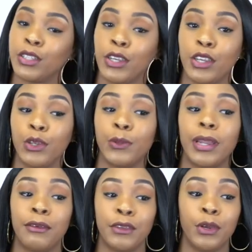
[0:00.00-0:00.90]
so you can do
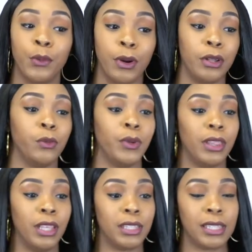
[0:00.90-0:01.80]
whatever you want
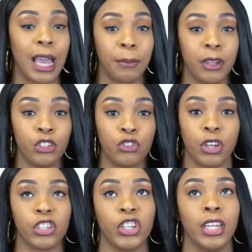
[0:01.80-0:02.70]
with this cap
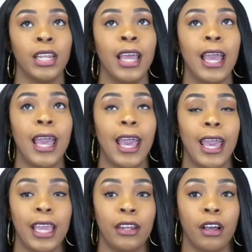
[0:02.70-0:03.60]
construction
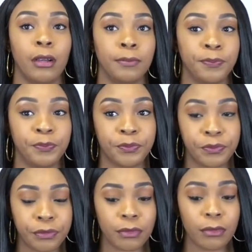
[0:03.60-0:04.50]
and um
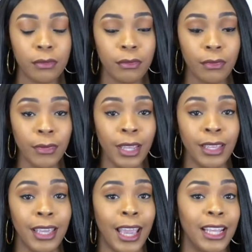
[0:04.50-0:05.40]

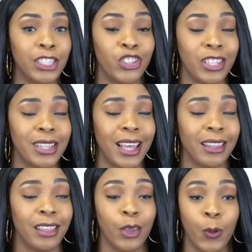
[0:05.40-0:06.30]
yeah it's just
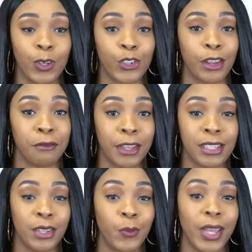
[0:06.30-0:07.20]
like the Outre
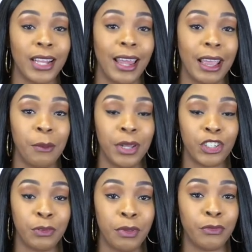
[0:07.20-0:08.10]
Vixen wig like I
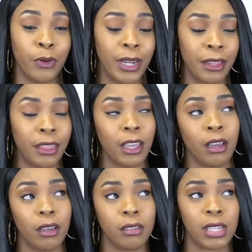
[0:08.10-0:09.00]
mentioned before and I
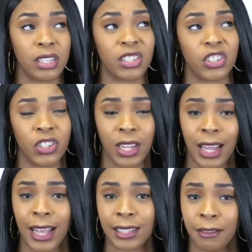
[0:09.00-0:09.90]
think Sensational
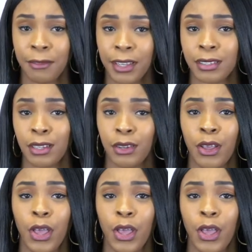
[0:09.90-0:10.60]
has a Vixen